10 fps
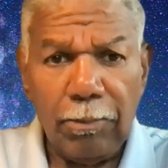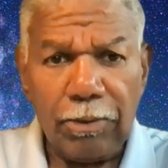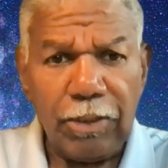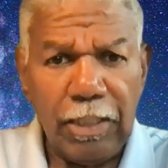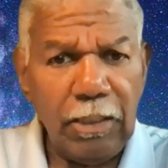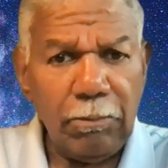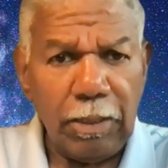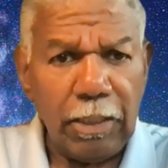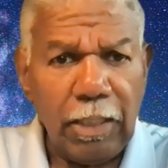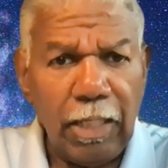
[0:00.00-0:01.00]
But the
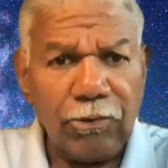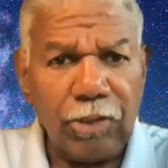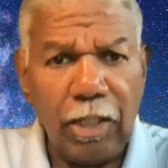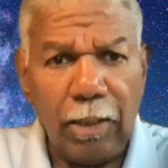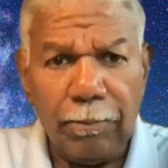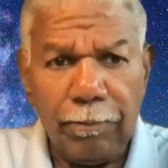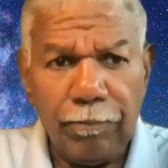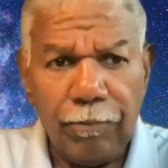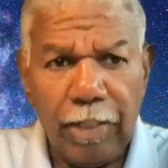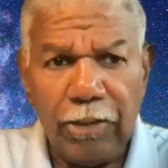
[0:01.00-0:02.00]
enemy has come
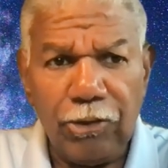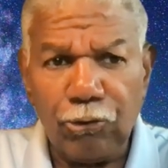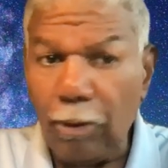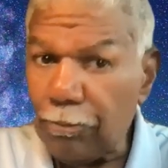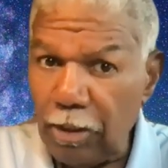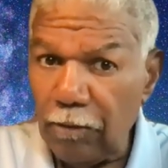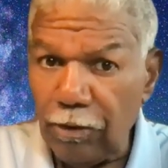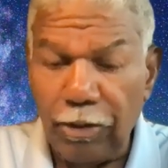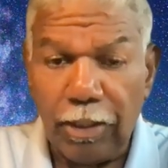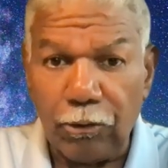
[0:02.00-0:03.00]
and disrupted
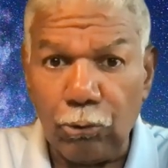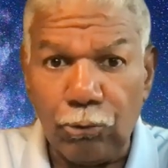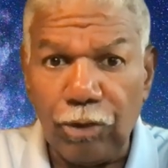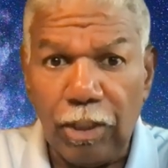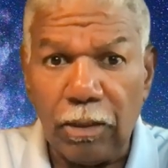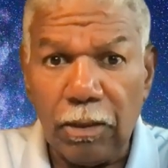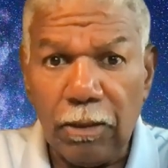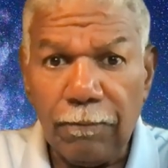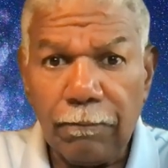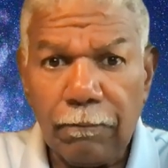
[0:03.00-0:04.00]
everything through sin.
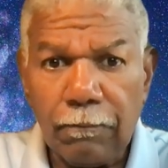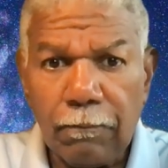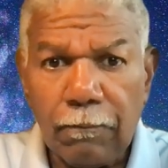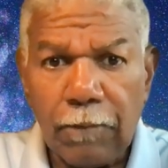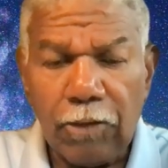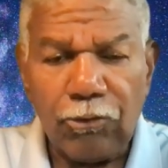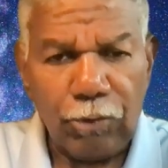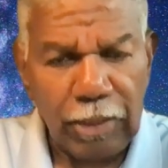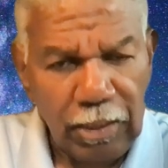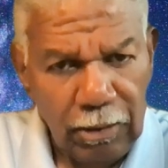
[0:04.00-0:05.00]
And so
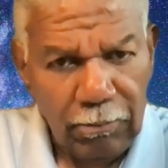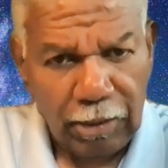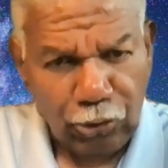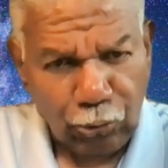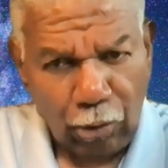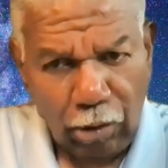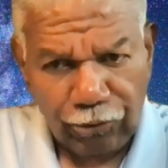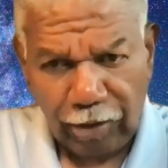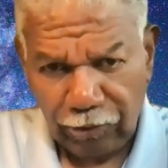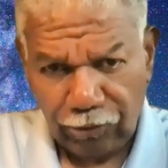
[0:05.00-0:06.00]
the enemy
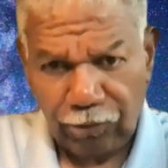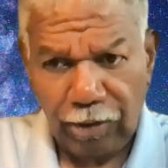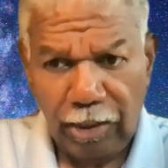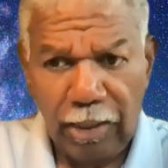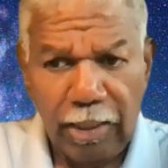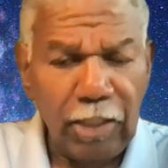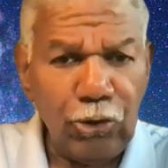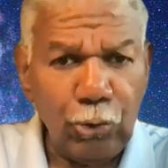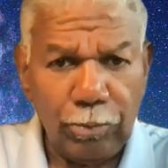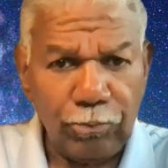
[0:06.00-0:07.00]
draws us
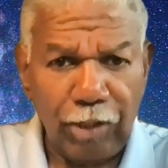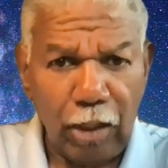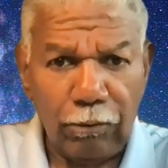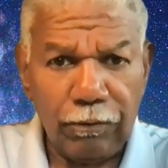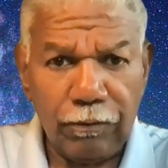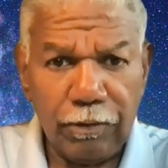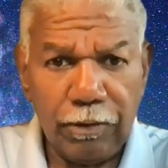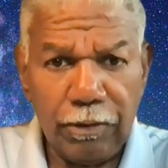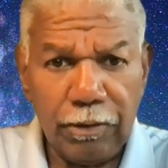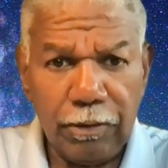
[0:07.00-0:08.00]
into himself,
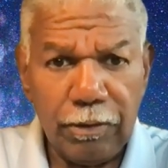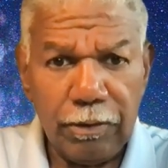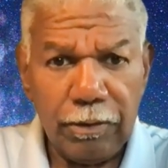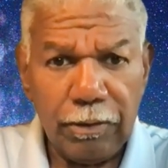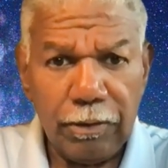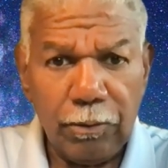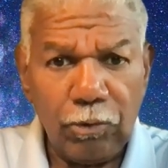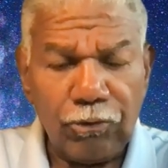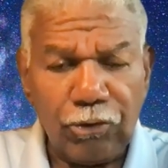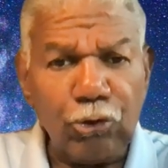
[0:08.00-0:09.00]

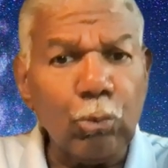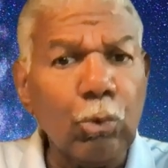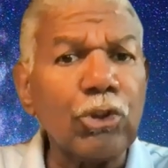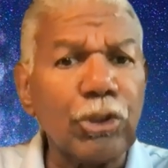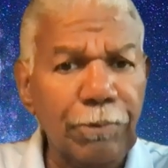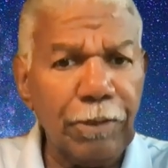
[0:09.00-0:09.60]
wants us to worship